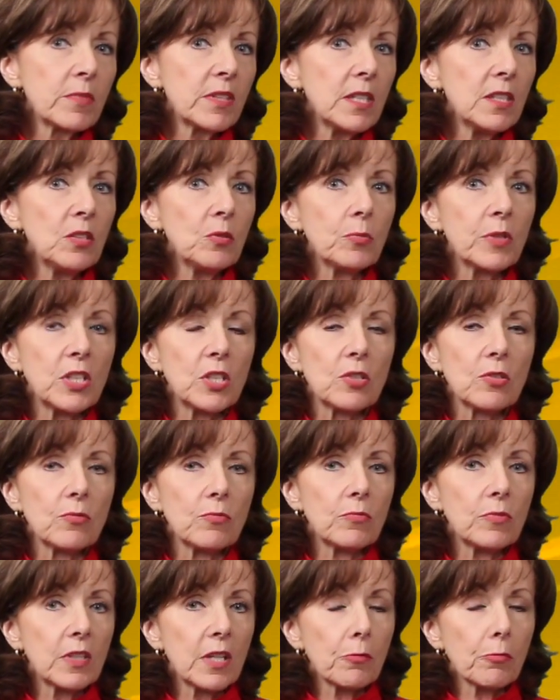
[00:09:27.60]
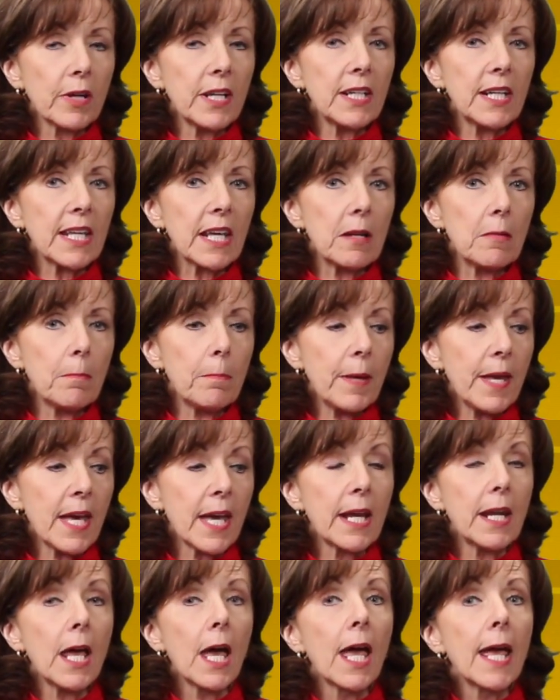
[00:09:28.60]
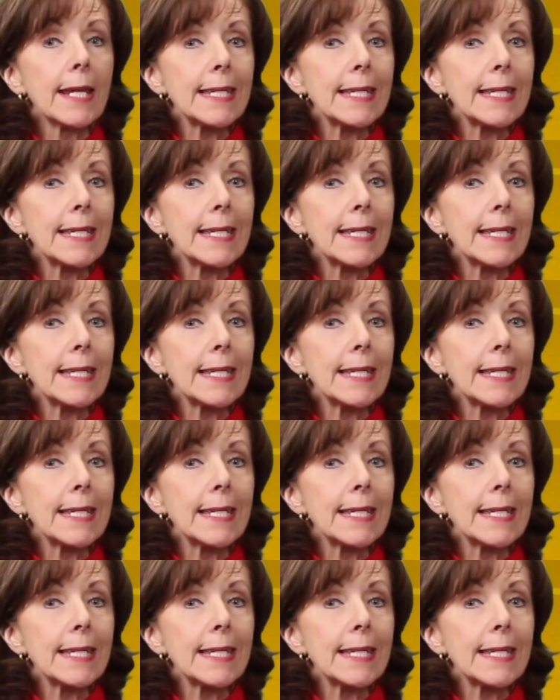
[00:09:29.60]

Then when you get ready to get in bed,